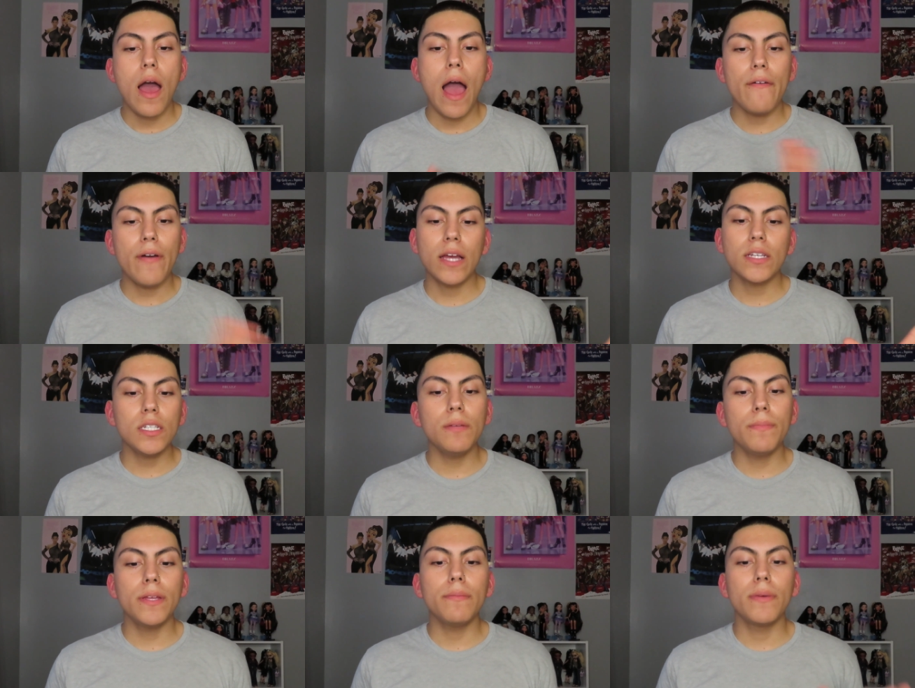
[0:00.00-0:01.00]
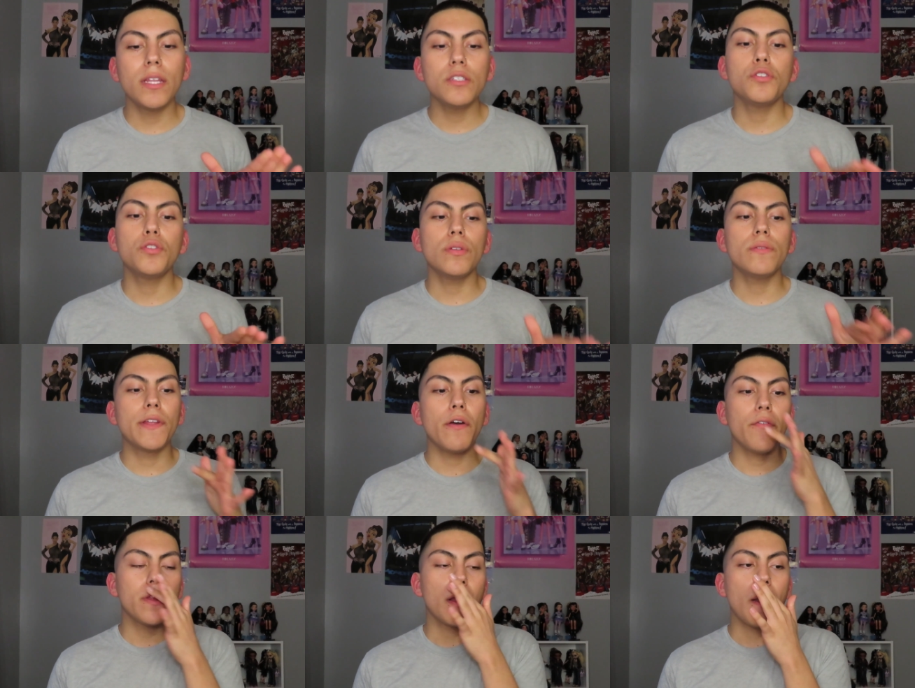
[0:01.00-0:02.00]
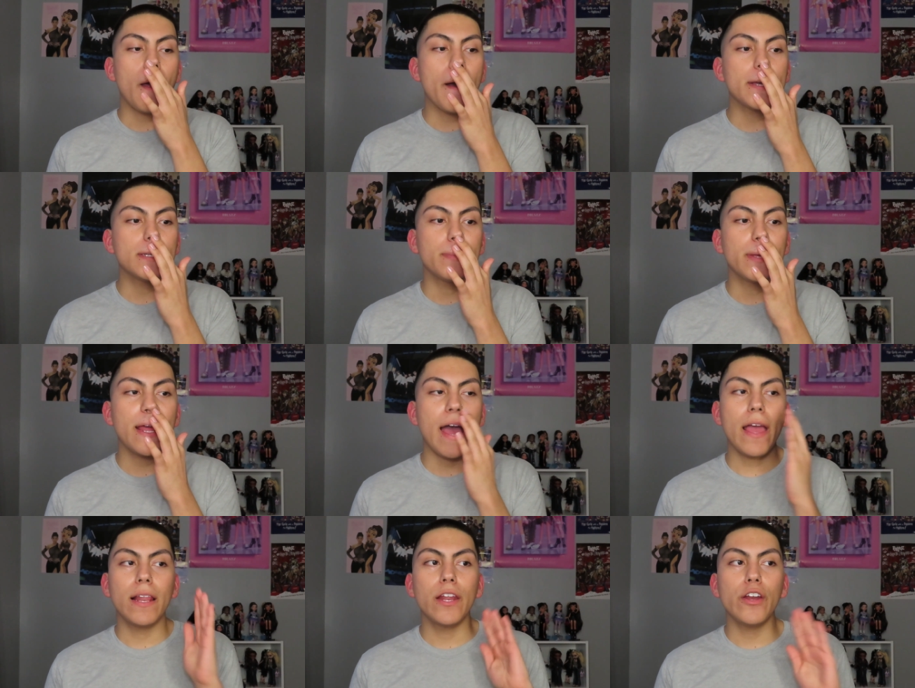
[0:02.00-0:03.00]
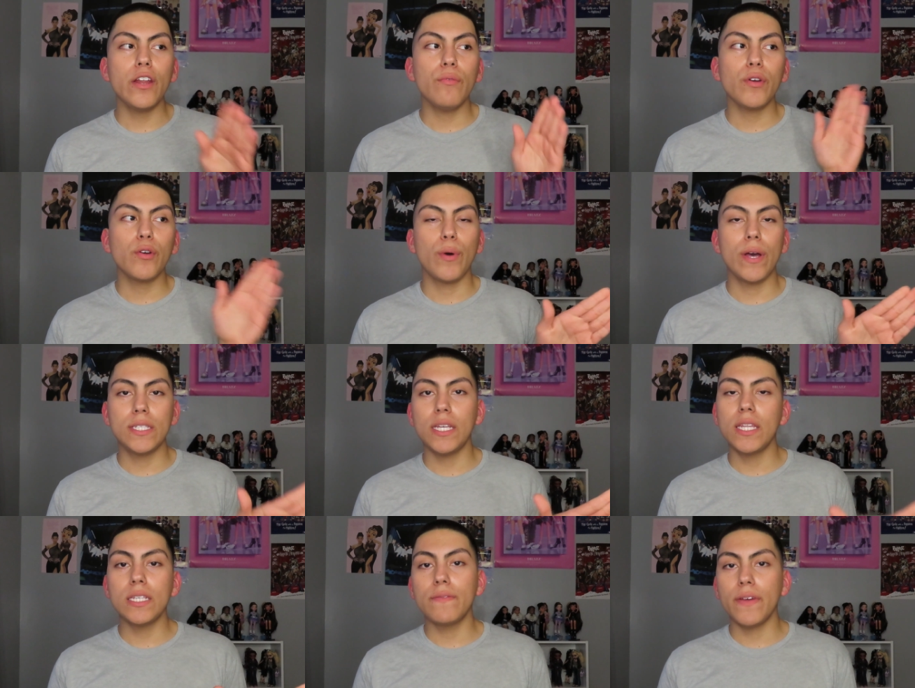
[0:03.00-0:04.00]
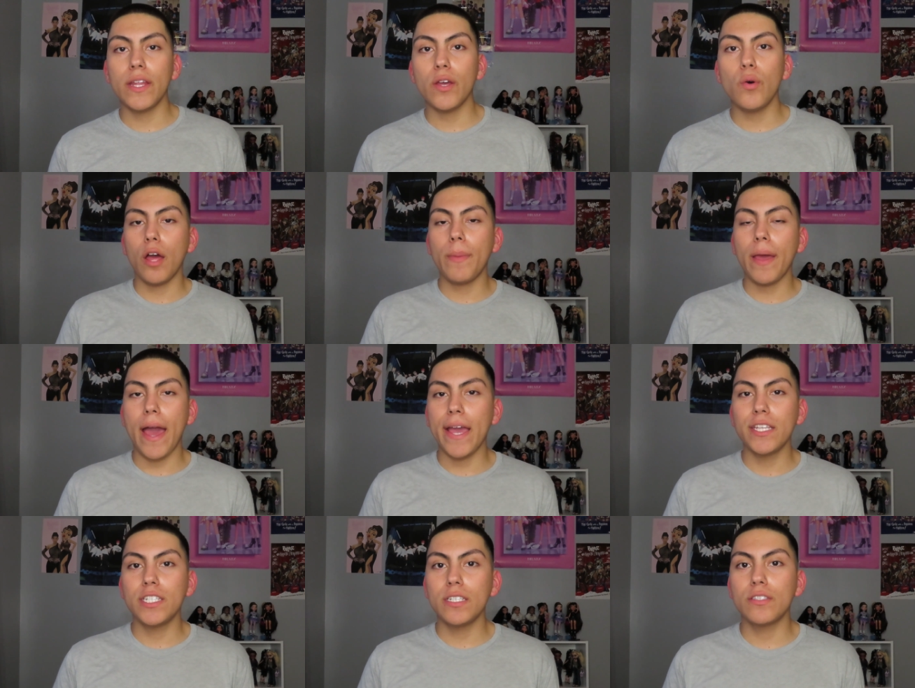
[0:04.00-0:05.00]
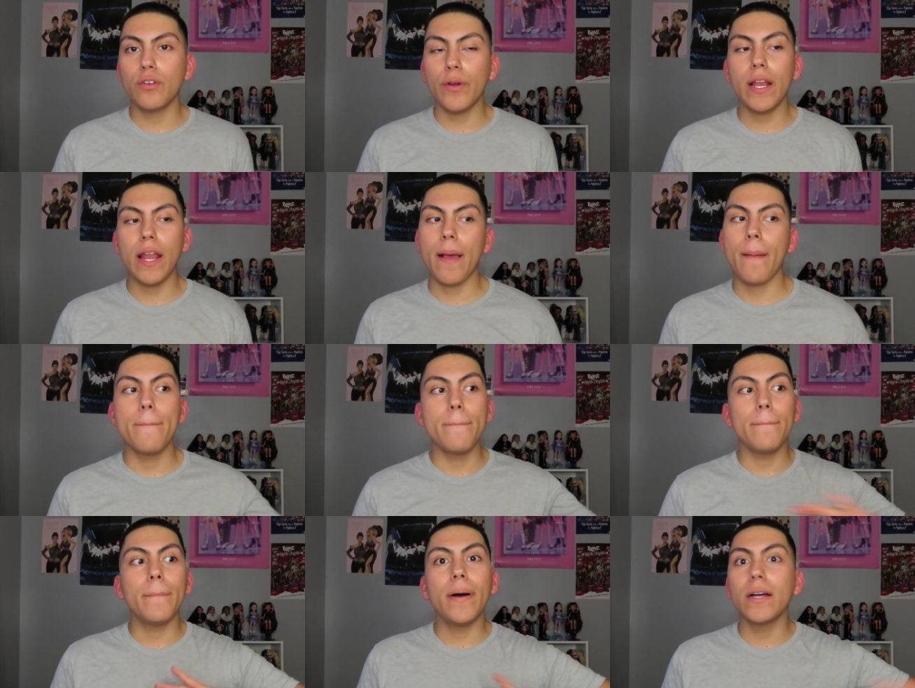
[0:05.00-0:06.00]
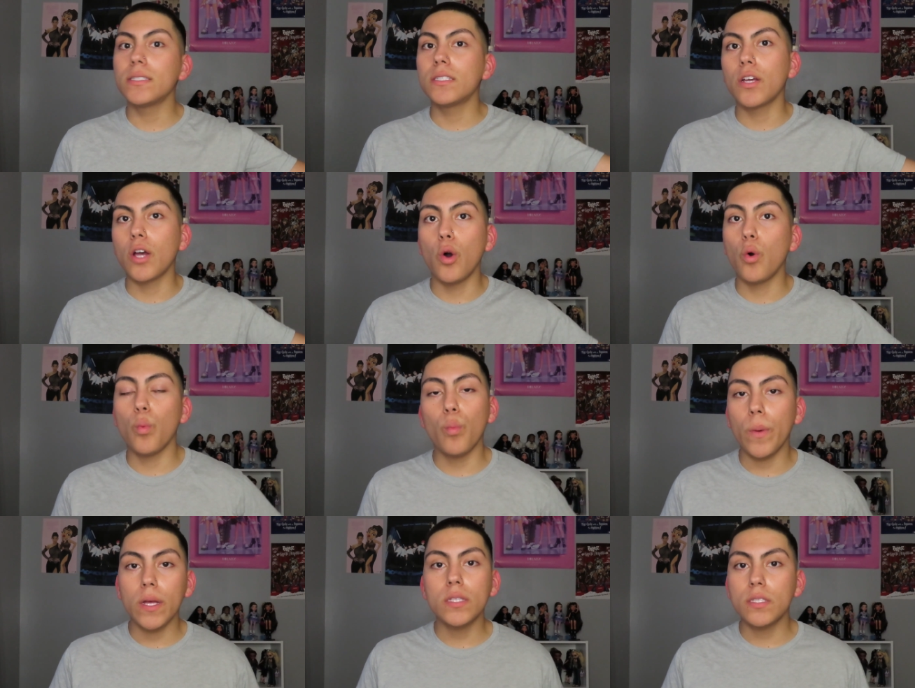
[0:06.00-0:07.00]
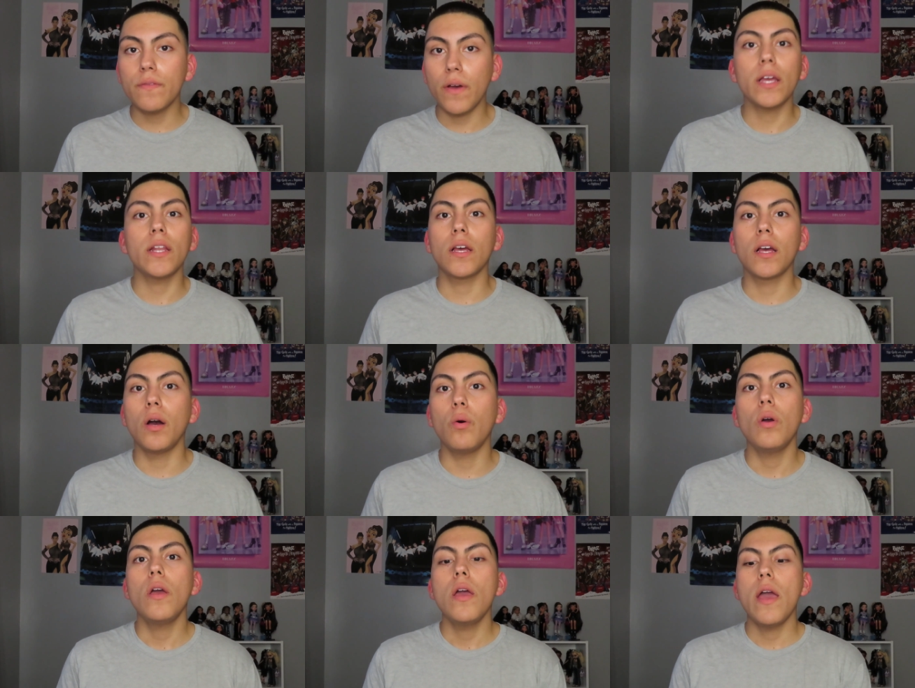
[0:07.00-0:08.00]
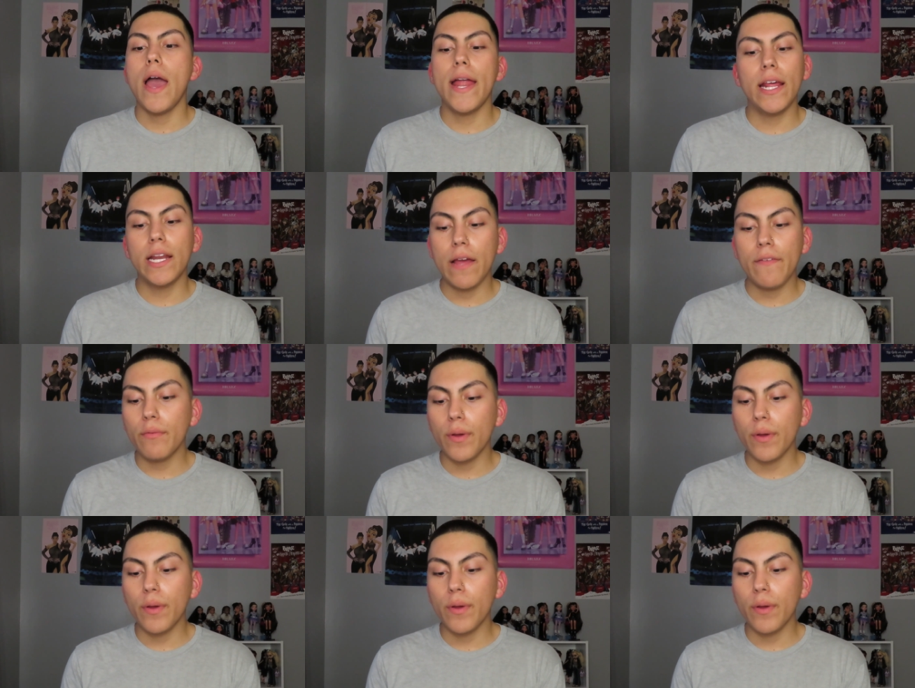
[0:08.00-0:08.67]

i've actually been meaning to do this video for the longest minute i literally requested this video on my ig story like months ago months fucking ago and i never